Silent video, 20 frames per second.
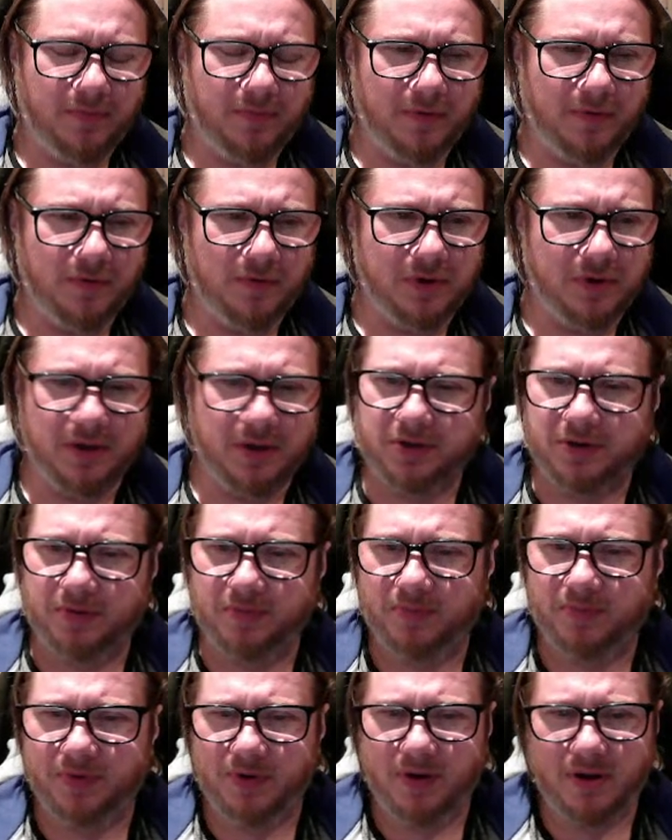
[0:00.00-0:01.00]
Gukesh
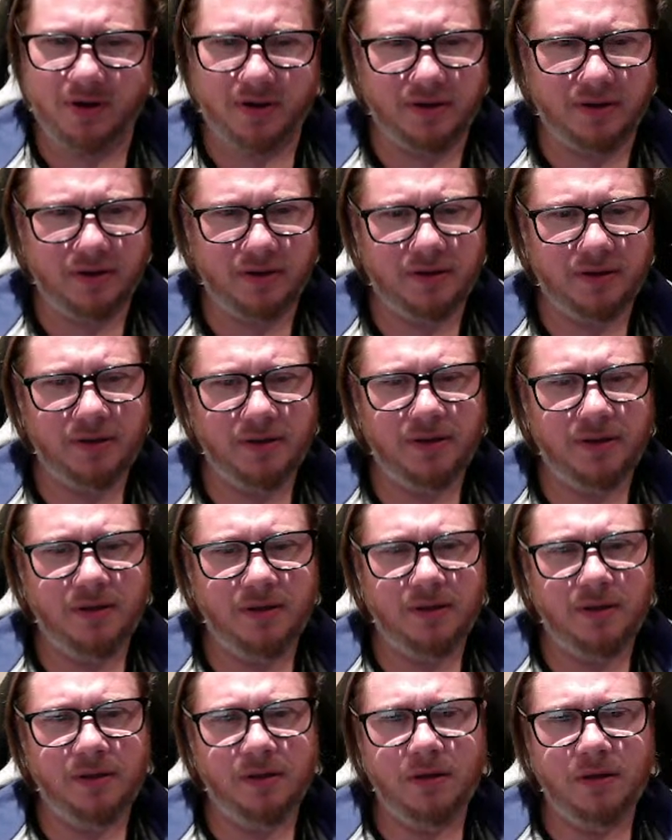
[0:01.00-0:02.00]
and Pragg.
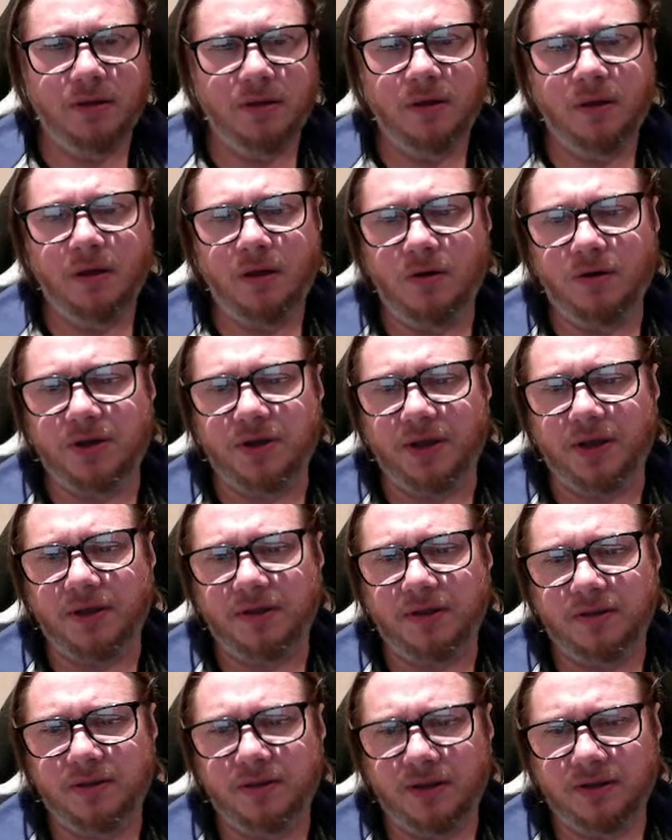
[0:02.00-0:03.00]
Okay,
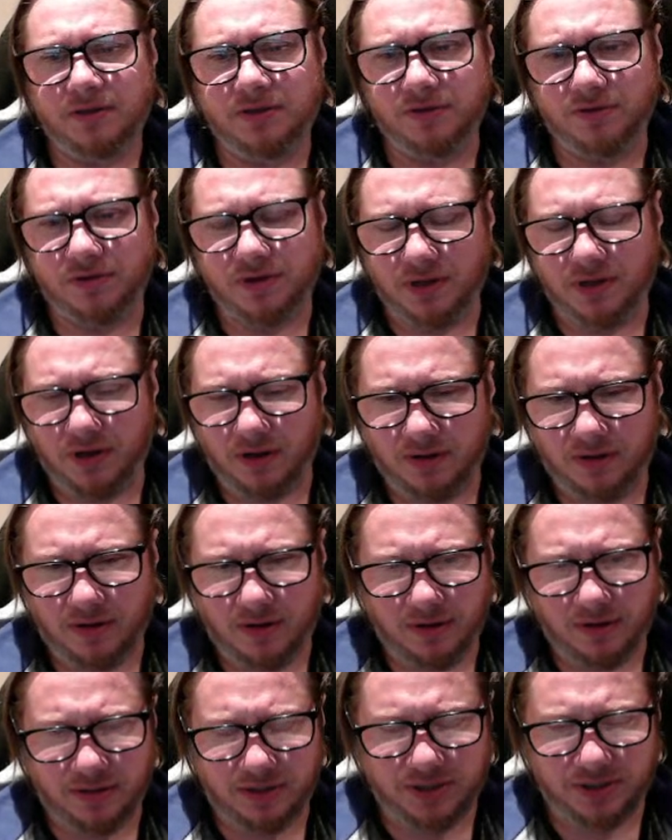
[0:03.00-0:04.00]
that's looking
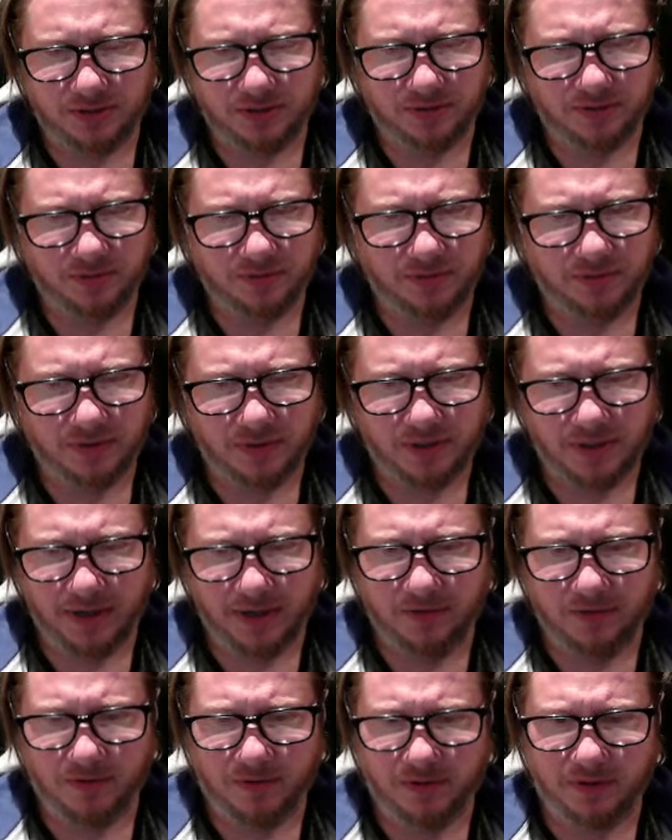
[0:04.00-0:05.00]
to uh,
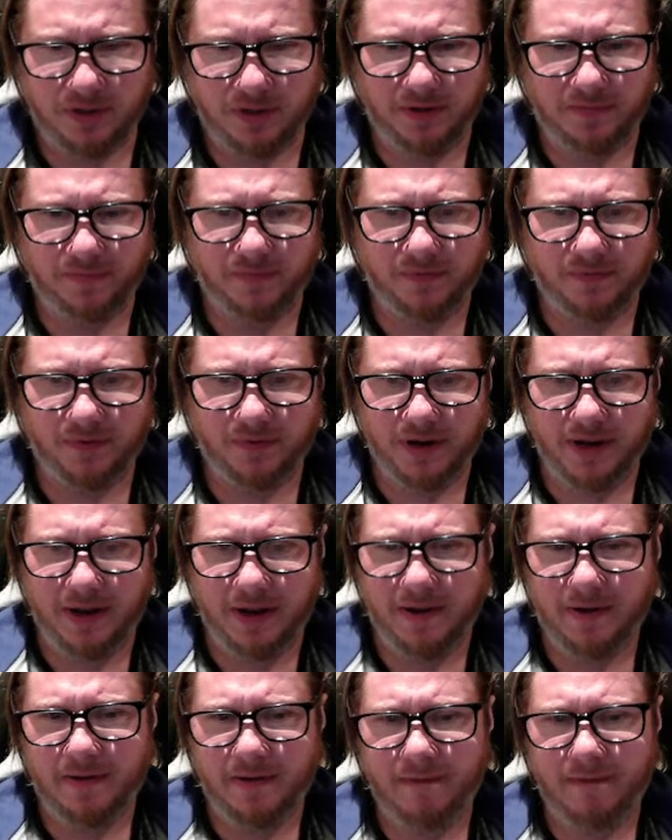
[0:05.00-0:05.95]
take on D3.